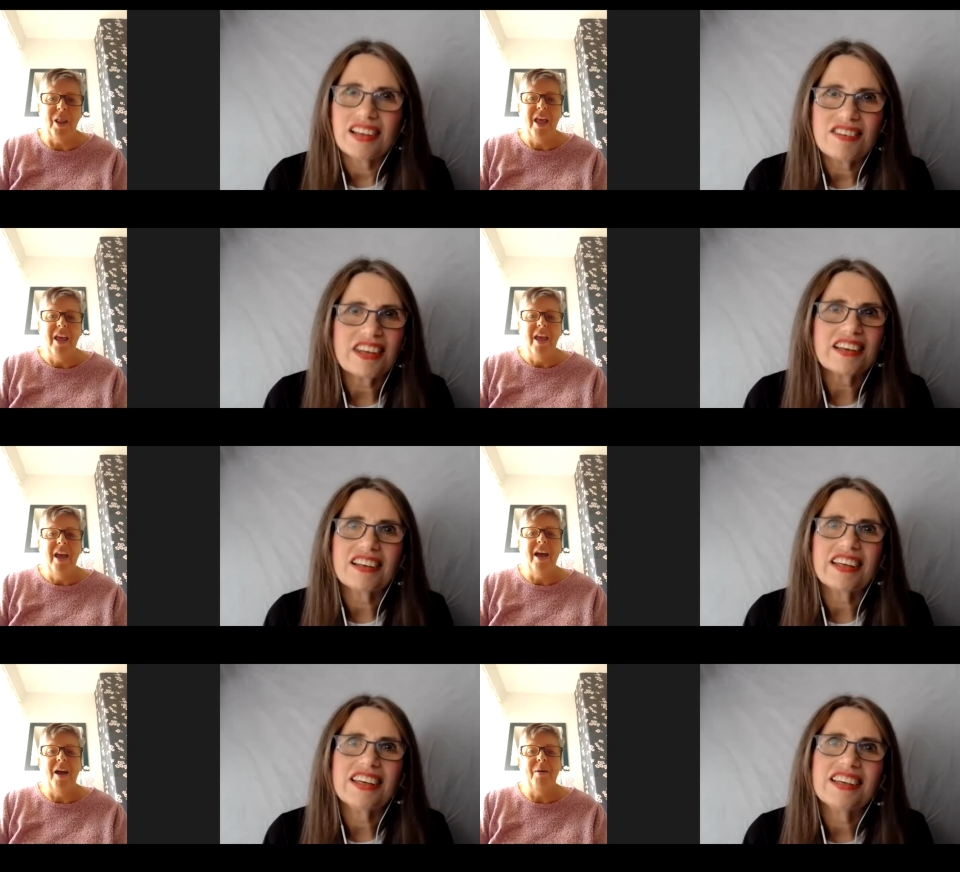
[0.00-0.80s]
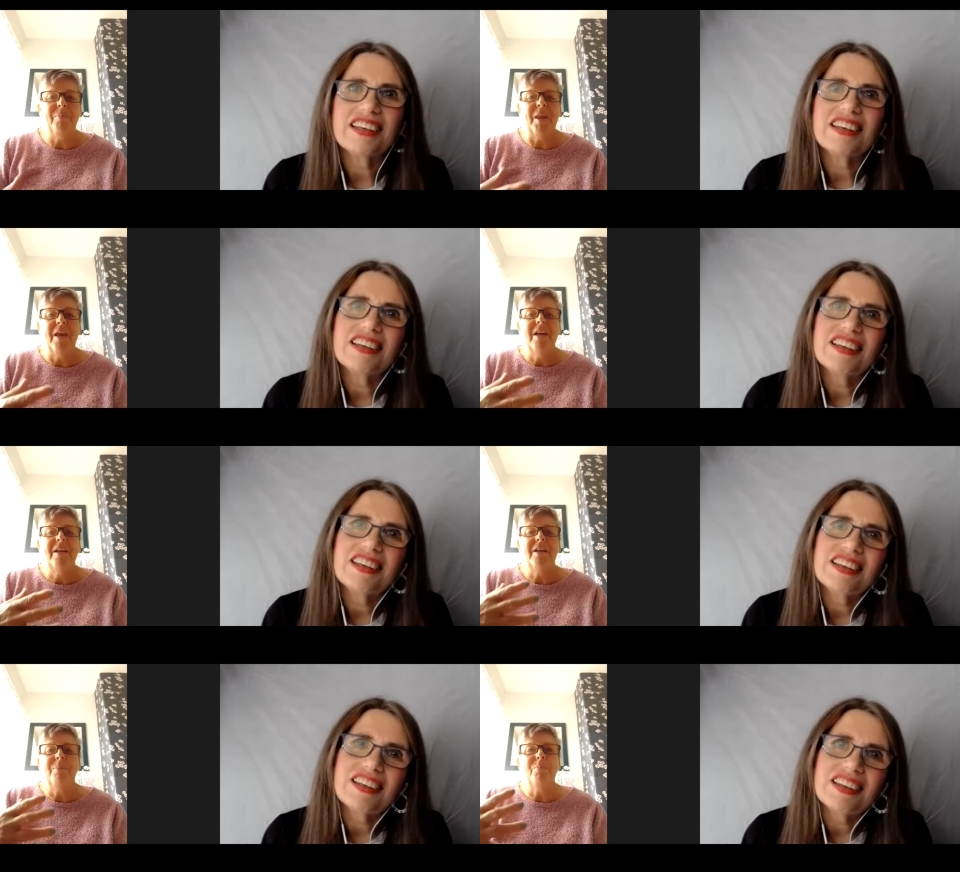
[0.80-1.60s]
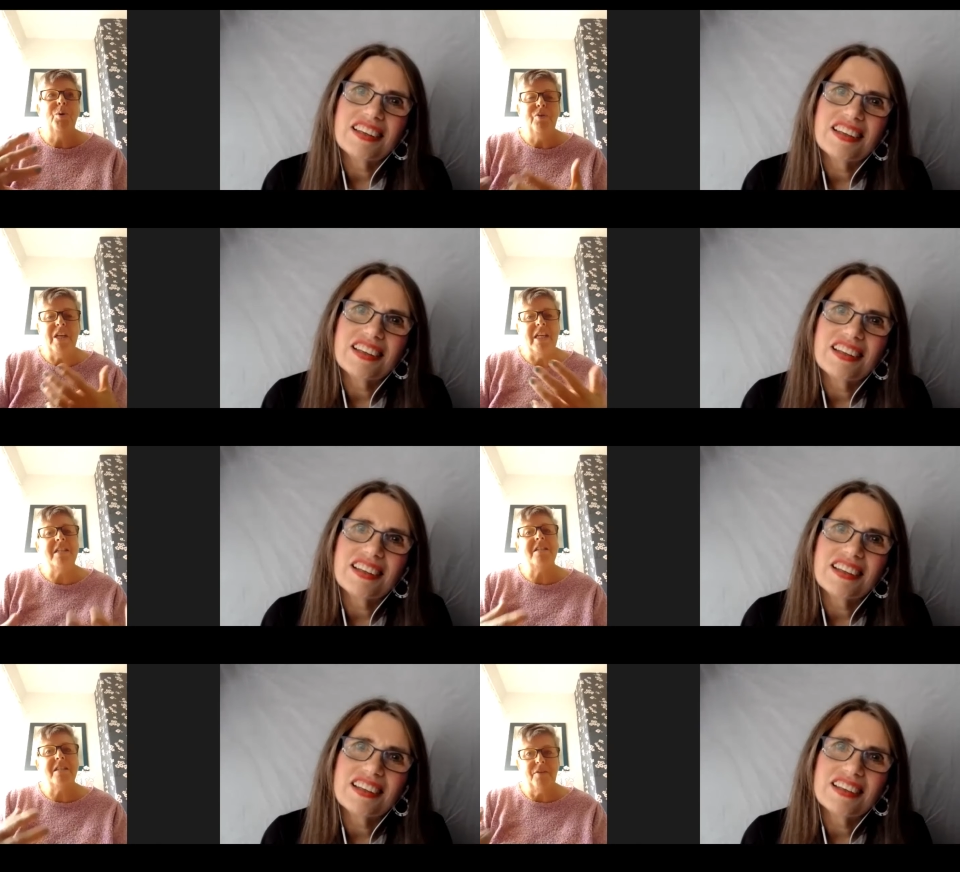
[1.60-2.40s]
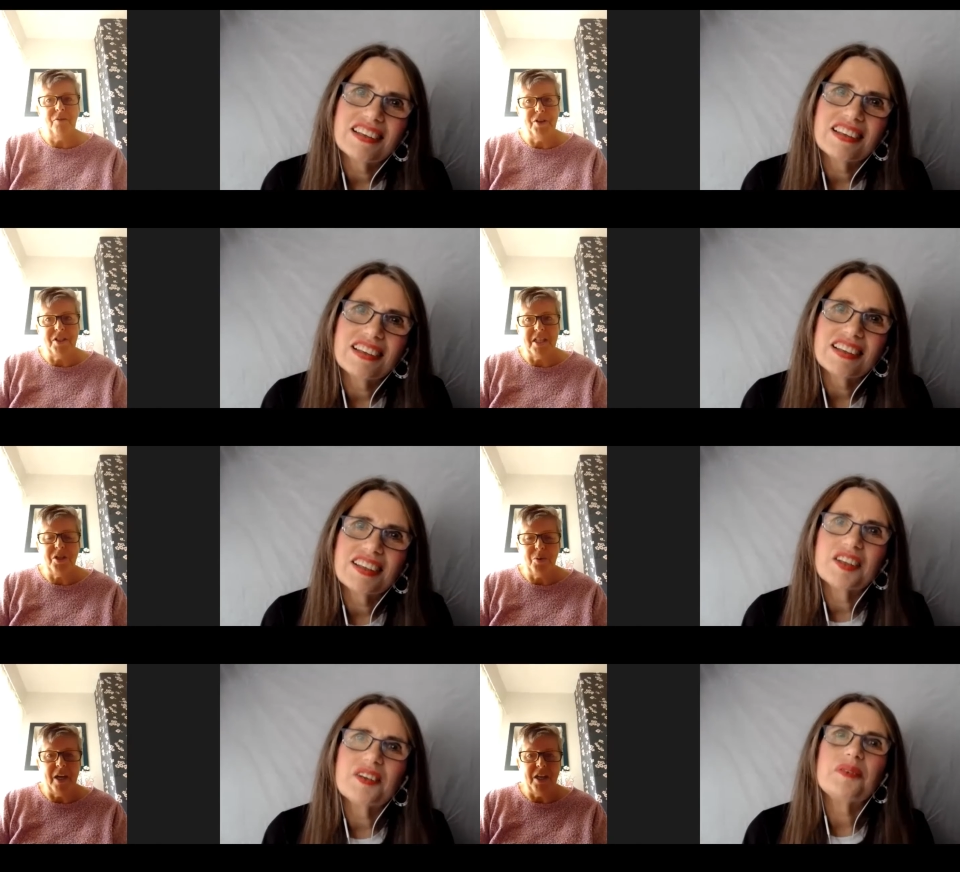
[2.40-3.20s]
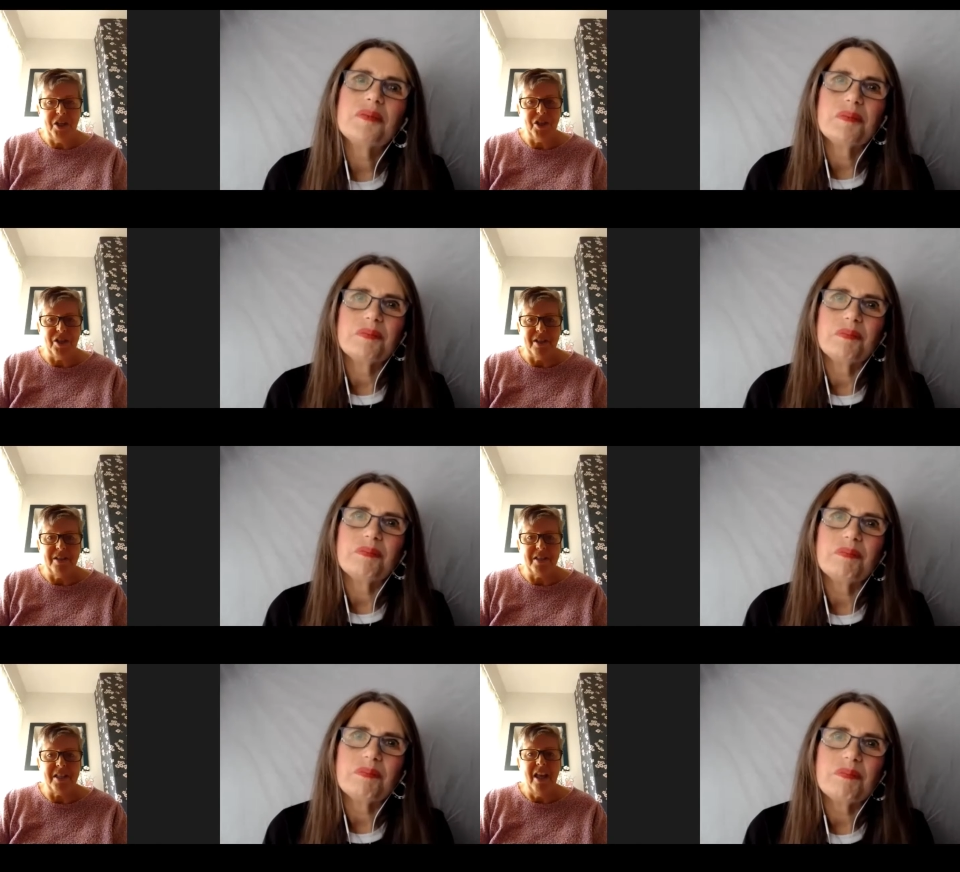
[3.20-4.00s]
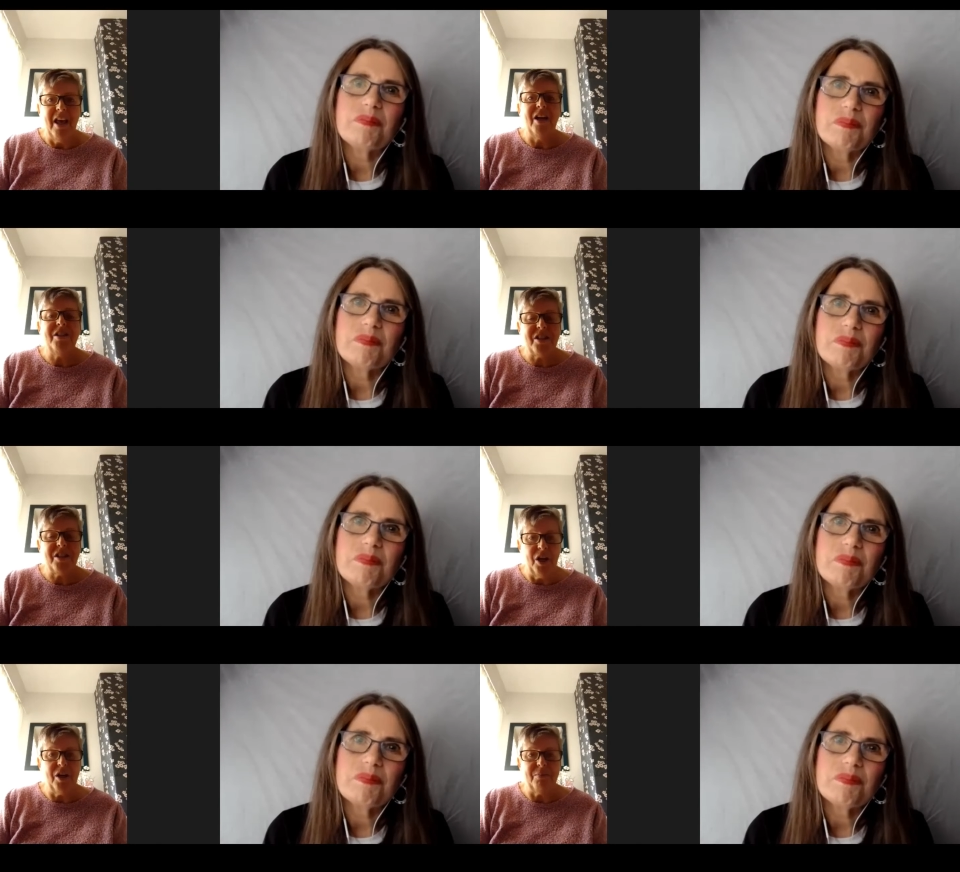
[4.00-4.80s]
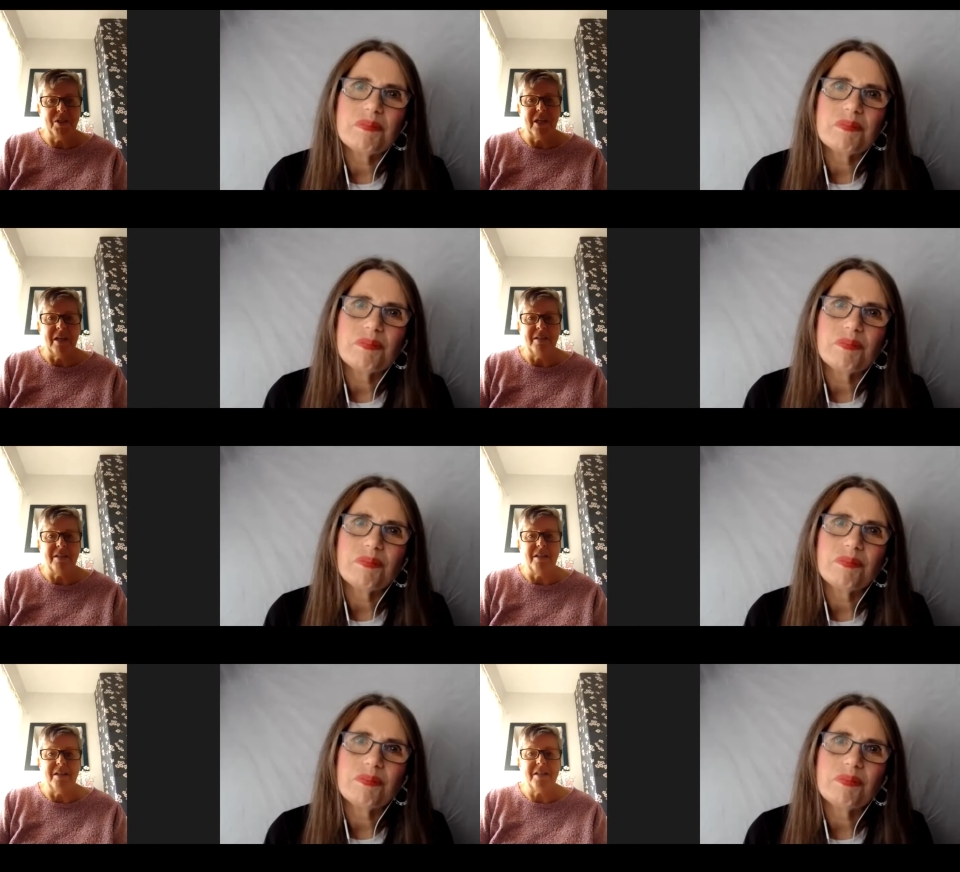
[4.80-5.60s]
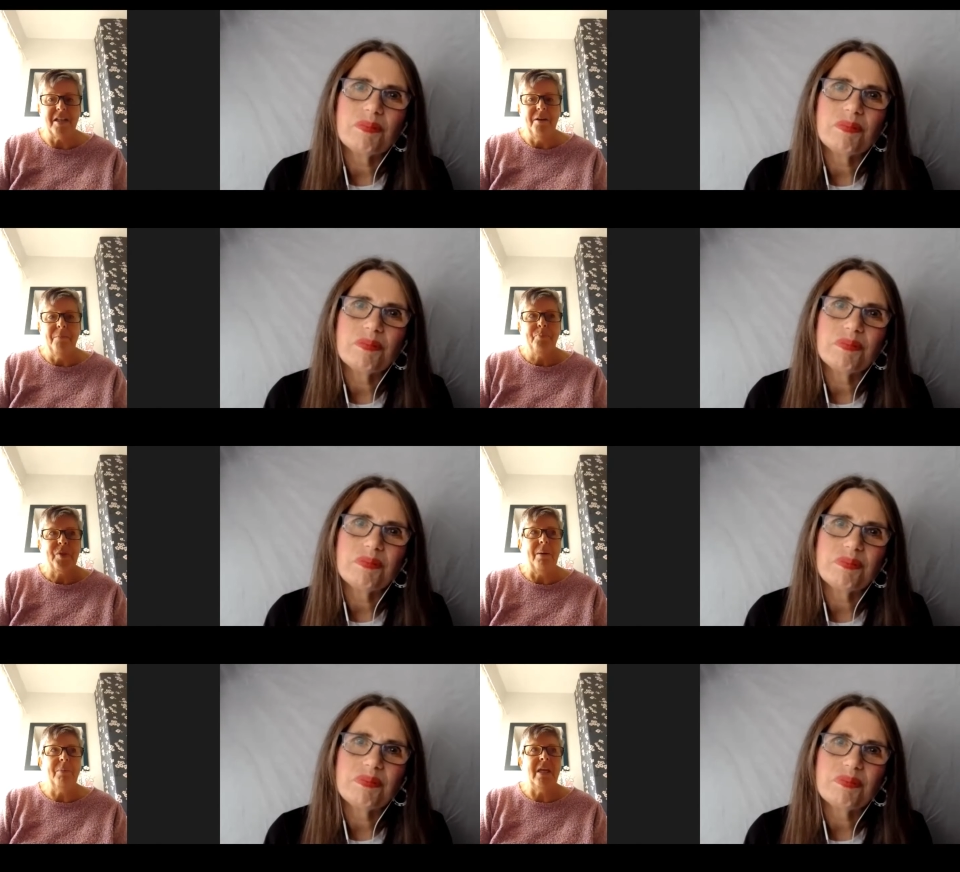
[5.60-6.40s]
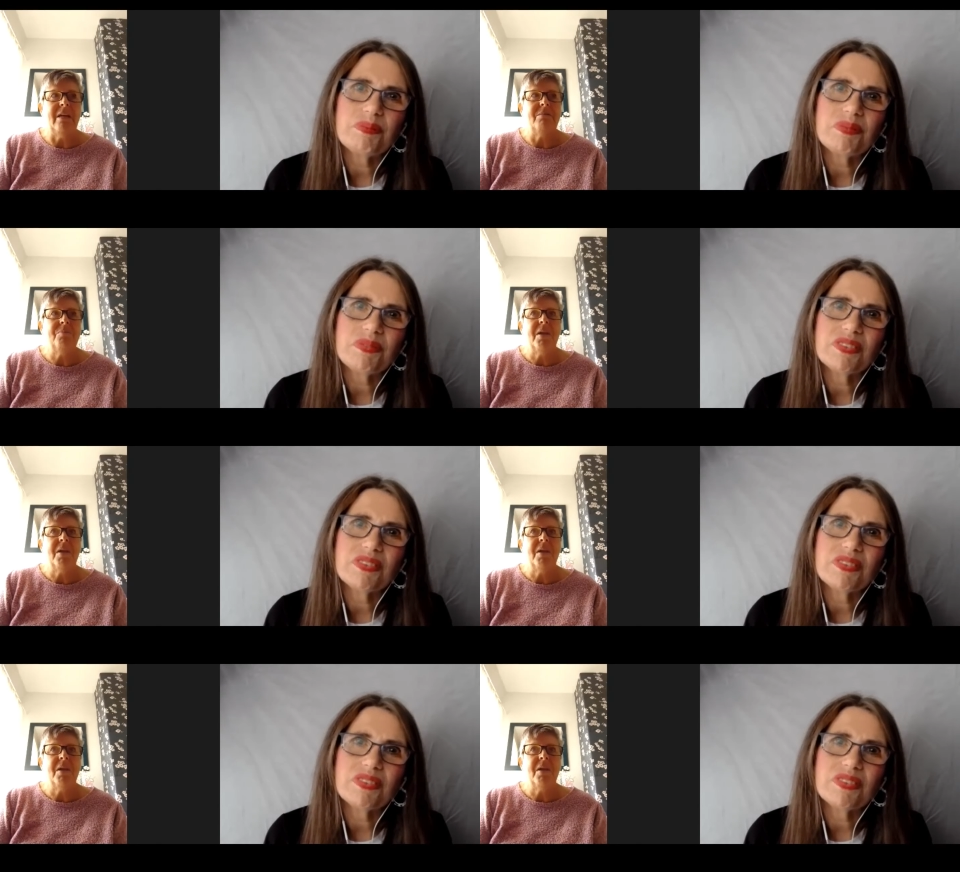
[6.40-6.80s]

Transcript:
Speaker 1: Exactly. And moving into different situations and circumstances. I mean,